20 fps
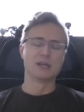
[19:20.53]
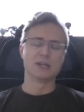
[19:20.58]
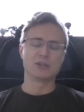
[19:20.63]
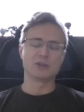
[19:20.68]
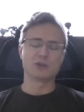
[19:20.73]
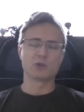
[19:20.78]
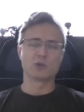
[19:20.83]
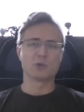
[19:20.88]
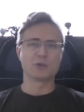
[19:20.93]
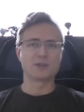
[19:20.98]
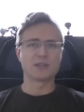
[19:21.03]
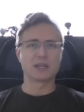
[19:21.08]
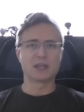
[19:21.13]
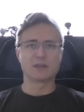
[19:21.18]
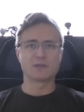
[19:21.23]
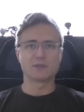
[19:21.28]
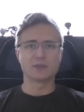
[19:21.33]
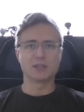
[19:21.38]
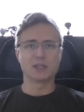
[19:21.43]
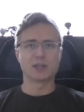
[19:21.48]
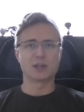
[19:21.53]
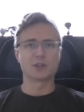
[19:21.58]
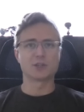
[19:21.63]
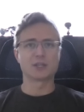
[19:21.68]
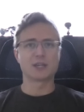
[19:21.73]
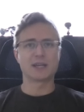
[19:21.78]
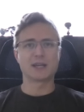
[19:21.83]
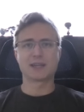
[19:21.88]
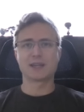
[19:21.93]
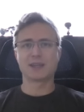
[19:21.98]
You're going to have to get a
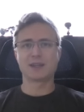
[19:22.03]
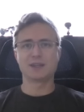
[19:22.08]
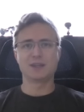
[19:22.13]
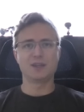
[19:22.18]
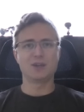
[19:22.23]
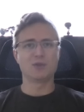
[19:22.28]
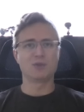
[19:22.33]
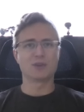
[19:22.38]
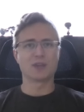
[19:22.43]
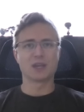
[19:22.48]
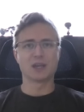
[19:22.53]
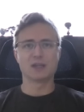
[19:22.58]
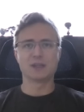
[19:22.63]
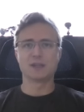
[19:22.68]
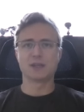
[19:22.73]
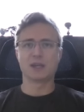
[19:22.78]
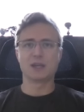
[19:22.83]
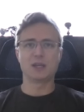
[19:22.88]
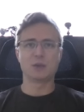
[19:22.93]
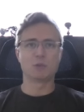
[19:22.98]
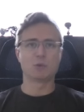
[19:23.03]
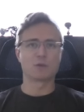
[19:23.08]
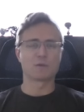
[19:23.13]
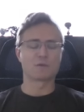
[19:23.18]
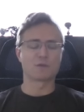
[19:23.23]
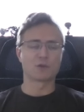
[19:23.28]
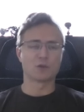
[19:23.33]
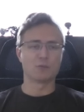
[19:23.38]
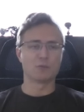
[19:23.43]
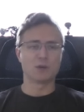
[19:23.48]
jacket, you know, again, anywhere
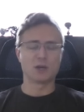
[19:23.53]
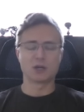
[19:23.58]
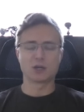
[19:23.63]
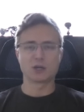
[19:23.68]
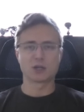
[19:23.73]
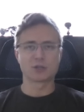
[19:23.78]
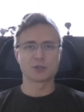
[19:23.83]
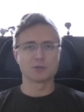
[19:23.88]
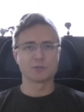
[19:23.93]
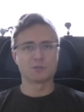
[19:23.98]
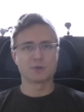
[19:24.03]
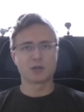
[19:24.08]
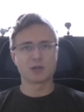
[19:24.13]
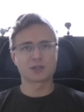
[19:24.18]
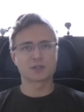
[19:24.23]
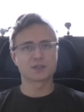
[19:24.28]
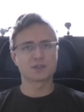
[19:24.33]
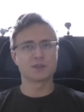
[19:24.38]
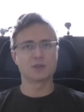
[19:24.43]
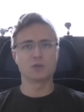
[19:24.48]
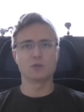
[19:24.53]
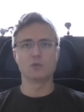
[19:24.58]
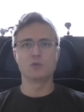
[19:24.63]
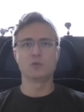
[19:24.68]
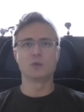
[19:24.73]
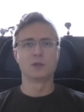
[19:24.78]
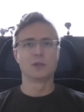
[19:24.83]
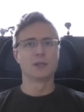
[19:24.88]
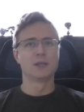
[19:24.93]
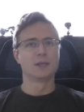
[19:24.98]
from $100 to,
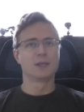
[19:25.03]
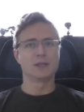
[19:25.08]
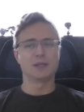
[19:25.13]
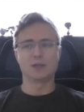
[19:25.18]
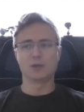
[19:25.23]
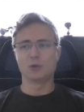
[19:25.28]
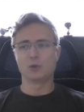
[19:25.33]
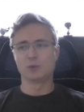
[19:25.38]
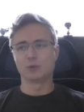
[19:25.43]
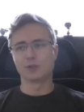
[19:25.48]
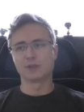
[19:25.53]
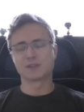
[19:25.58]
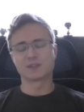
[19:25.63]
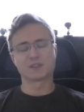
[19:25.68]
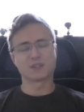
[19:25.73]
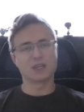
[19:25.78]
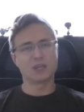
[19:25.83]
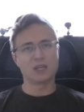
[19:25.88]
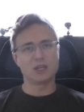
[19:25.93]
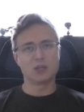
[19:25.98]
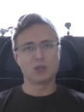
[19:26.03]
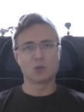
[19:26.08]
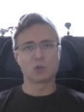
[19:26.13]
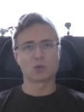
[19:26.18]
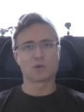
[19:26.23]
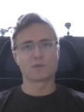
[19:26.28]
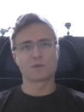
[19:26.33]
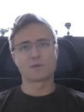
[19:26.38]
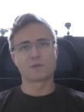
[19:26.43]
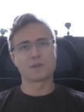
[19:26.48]
you know, let's say
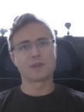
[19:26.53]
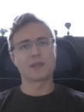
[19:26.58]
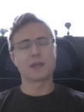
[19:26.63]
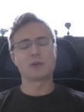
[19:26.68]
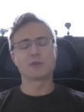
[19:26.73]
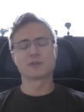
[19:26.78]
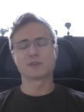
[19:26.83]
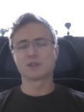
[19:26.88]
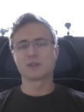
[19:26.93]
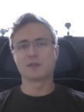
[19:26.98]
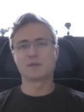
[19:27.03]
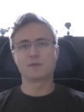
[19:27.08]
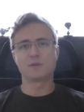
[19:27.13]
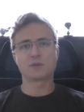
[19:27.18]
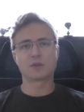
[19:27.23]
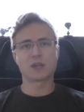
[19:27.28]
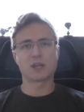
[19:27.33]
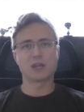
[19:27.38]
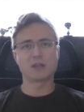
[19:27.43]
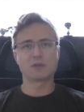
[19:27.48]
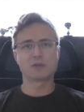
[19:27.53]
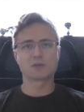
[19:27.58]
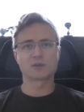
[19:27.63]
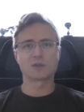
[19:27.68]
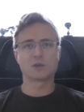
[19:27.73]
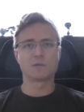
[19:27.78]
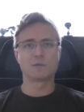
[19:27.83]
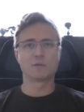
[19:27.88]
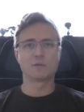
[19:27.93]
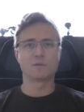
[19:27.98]
north of $1,000 if you're getting
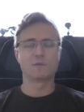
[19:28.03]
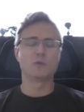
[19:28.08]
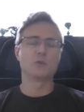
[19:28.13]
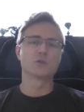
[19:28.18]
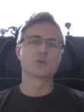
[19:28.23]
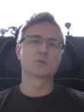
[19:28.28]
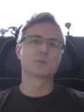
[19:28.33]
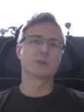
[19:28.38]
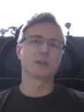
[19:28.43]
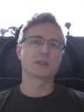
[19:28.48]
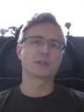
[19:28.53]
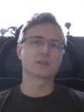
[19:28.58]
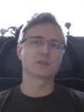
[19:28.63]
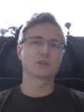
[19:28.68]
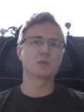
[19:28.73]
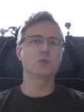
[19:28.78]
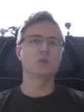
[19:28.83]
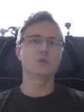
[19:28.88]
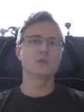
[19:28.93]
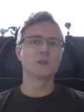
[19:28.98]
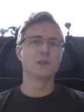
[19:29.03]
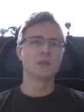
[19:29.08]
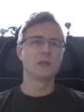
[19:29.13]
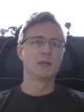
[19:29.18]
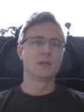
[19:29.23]
yourself a full spec suit.